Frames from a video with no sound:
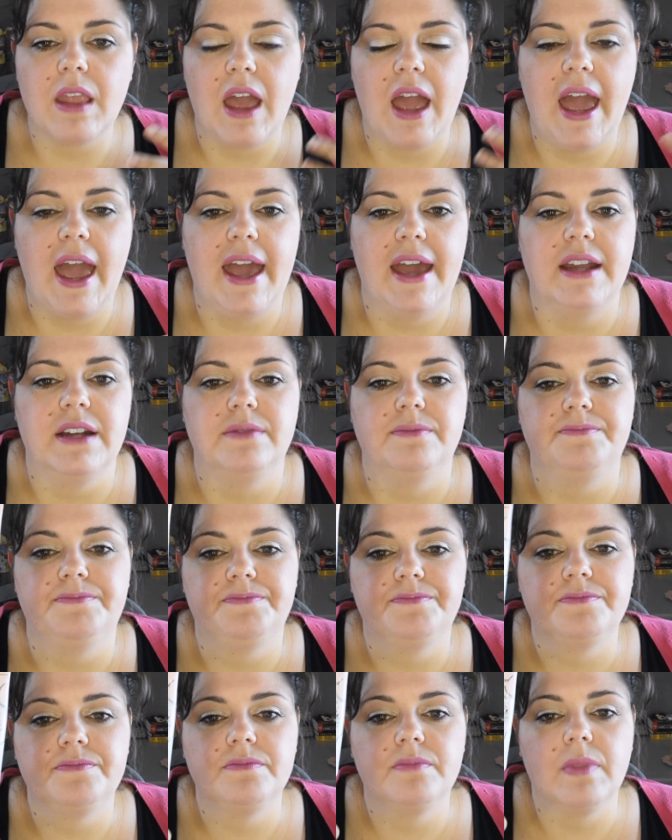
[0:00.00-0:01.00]
and
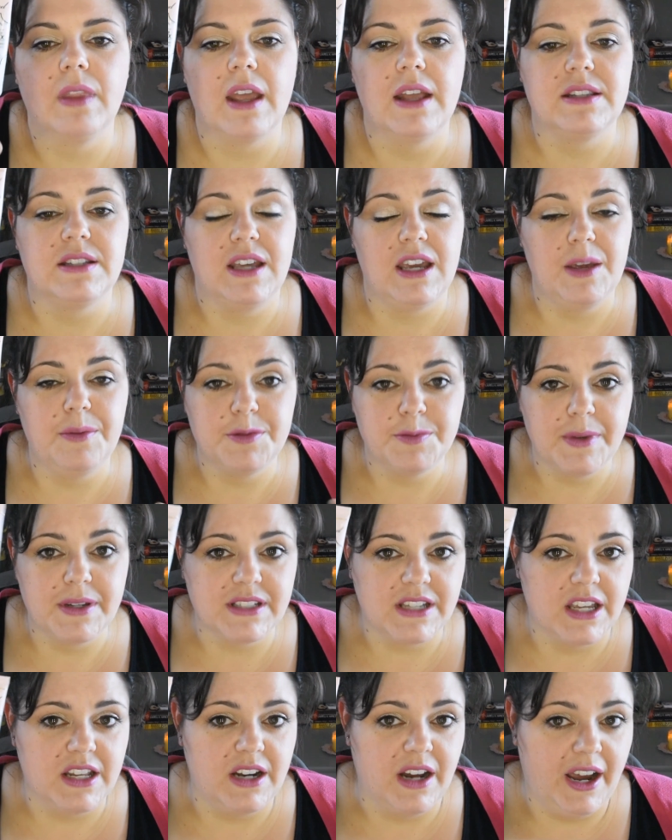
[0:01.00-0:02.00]
it keeps my
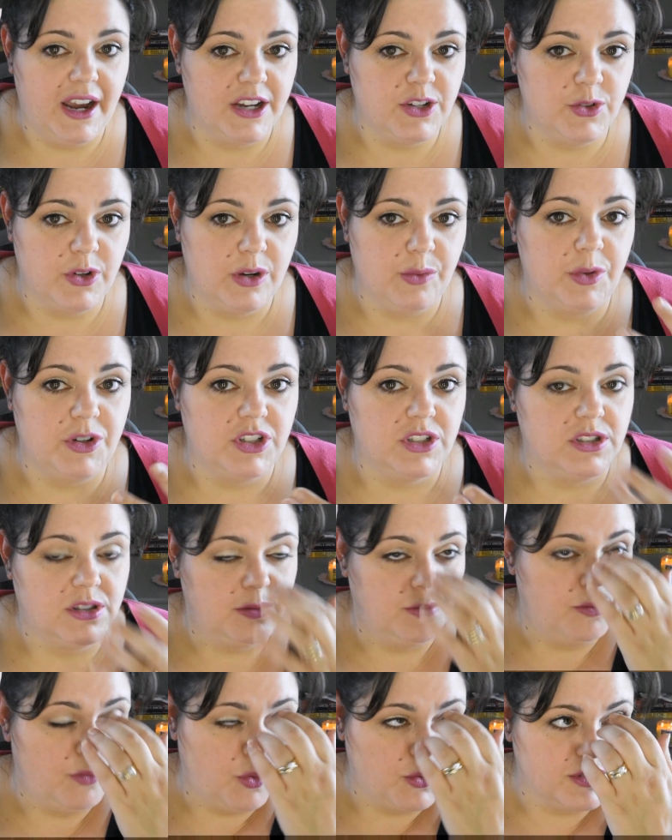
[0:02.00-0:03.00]
skin hydrated, which is
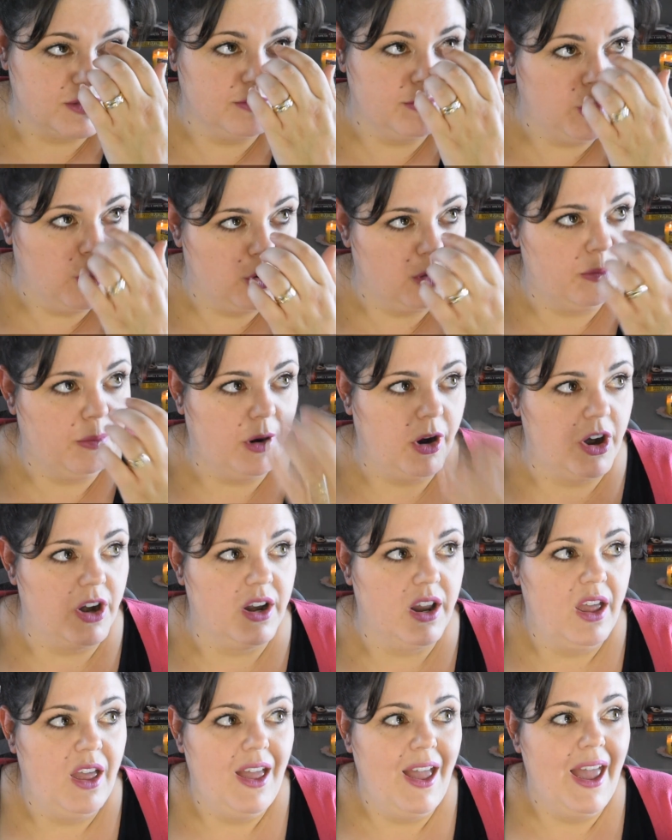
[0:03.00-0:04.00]
the most important part,
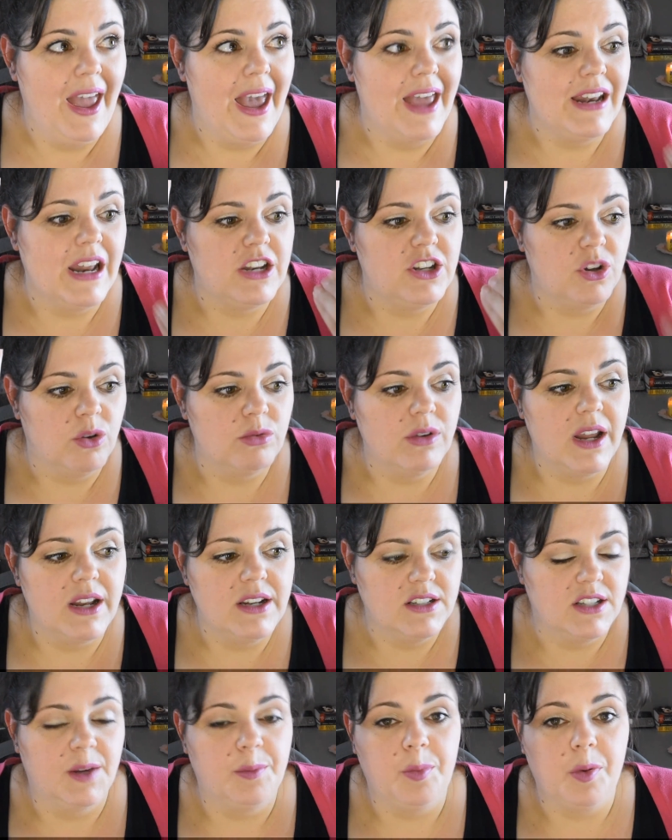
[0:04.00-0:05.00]
and I don't
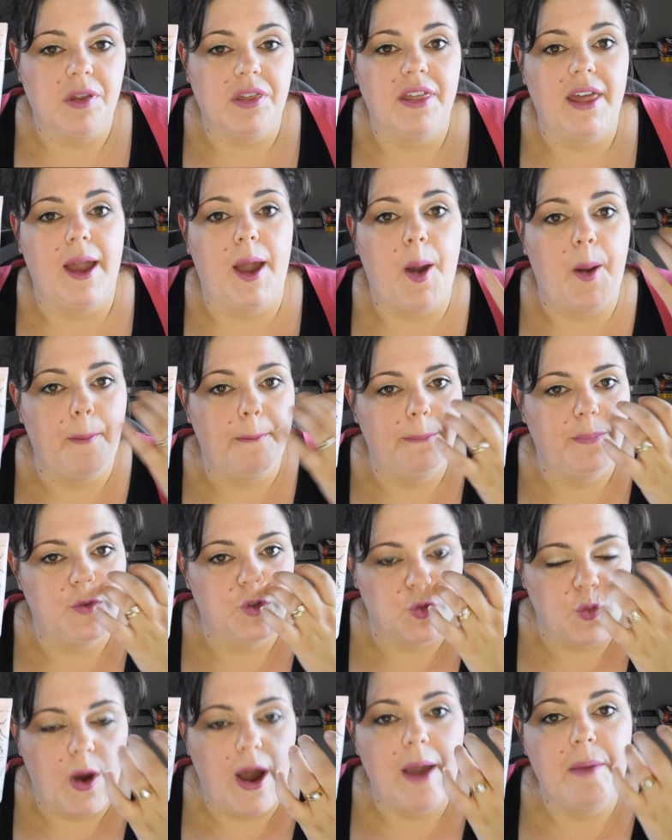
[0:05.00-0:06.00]
end up with like
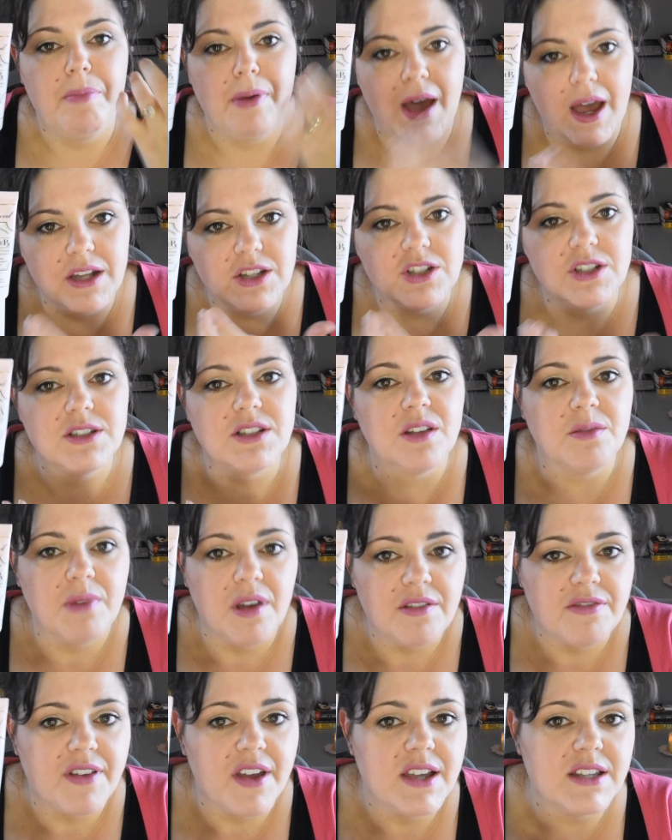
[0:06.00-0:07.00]
dry patches on my
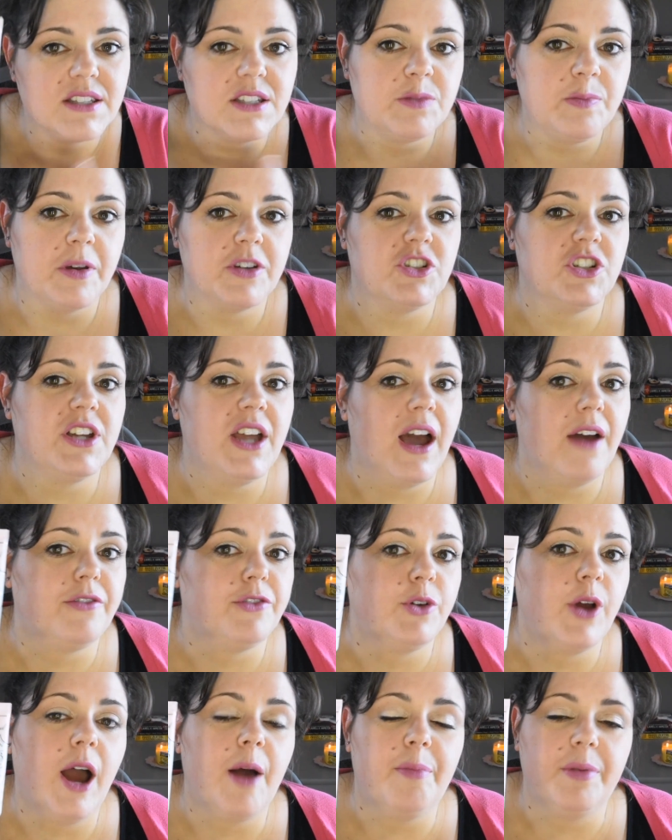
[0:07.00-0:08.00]
face, especially
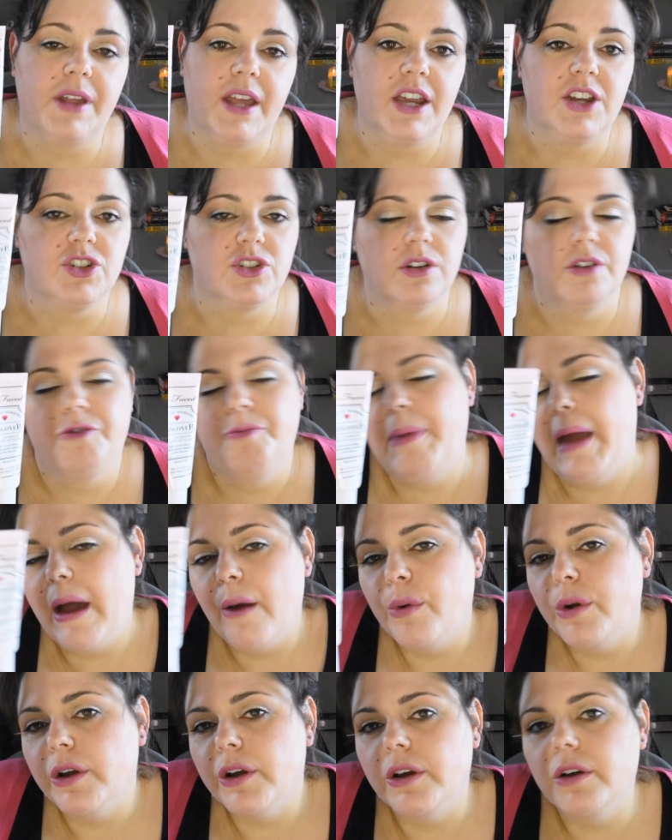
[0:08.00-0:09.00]
after application of
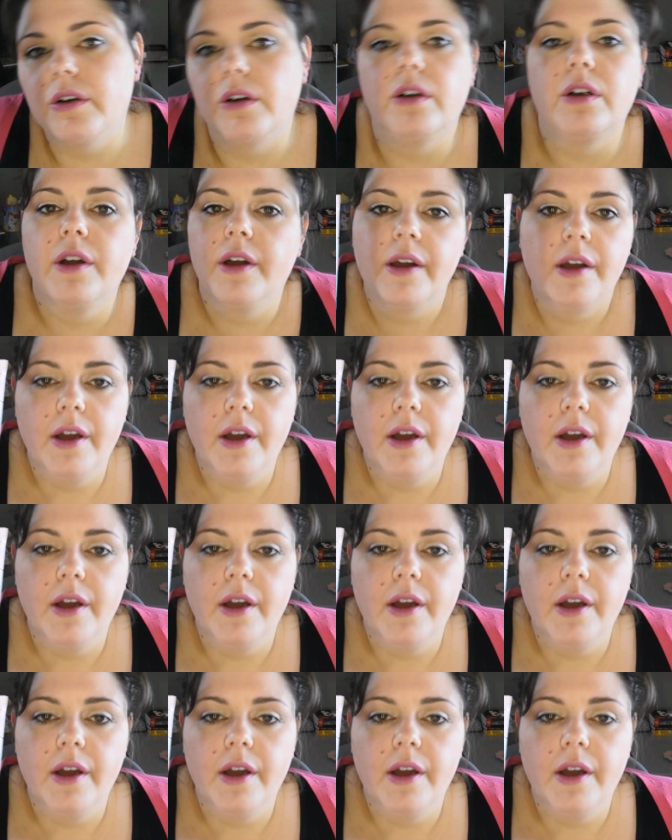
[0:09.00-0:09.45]
powder